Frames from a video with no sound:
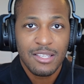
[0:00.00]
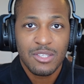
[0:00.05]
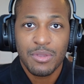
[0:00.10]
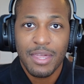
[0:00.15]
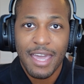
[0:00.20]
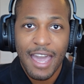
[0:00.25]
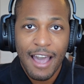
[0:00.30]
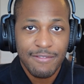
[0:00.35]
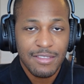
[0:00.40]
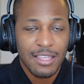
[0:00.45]
So
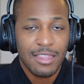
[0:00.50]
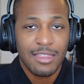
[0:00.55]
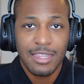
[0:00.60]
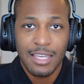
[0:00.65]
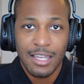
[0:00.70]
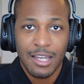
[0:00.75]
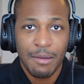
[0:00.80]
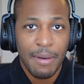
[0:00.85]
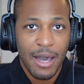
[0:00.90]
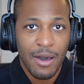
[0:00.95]
they have to
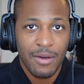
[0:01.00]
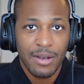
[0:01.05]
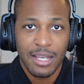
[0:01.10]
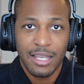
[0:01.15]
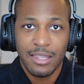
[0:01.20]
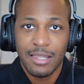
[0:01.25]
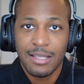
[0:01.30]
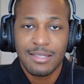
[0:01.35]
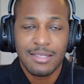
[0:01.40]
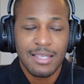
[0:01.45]
think about it
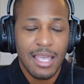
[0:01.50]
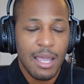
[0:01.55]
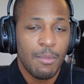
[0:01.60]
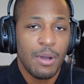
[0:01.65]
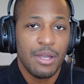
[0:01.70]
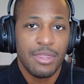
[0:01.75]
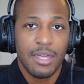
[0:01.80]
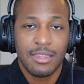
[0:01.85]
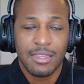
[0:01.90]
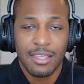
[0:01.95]
in the same
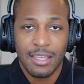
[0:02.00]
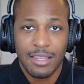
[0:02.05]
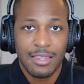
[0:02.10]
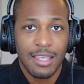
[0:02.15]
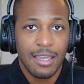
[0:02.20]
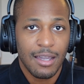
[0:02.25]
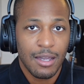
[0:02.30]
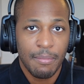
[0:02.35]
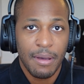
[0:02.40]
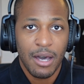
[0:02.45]
way that they
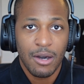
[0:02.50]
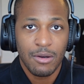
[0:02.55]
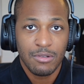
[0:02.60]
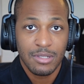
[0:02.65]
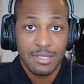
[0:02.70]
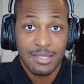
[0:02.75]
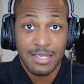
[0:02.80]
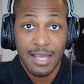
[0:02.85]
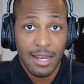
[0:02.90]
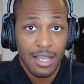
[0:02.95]
think about
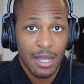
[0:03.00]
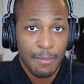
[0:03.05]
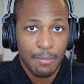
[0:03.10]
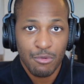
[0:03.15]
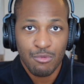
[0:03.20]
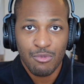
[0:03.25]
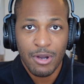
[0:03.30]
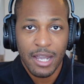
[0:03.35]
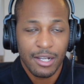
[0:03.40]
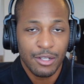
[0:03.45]
setting up a
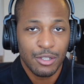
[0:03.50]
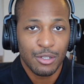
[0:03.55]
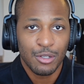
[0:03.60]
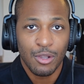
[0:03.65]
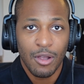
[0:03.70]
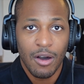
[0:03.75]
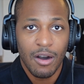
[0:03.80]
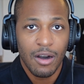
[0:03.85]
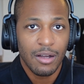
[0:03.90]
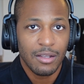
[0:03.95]
regular
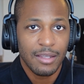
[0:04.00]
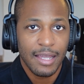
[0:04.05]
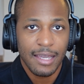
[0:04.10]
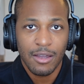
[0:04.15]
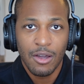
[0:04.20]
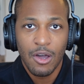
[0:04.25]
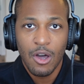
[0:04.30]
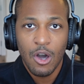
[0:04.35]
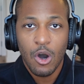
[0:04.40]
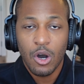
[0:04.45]
law, like
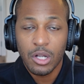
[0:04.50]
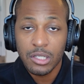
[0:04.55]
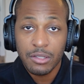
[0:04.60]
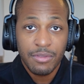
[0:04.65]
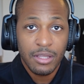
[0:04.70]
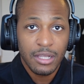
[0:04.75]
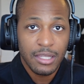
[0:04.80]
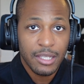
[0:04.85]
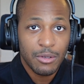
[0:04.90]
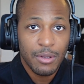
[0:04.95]
all of
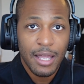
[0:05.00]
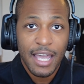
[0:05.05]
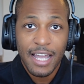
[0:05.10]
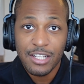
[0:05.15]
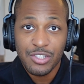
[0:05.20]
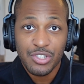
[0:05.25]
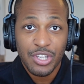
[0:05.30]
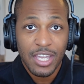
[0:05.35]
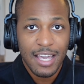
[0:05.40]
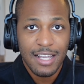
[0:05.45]
the little
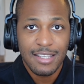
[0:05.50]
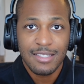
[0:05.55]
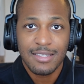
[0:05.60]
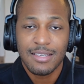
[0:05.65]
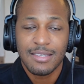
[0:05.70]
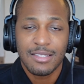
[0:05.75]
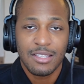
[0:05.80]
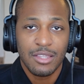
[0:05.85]
edge cases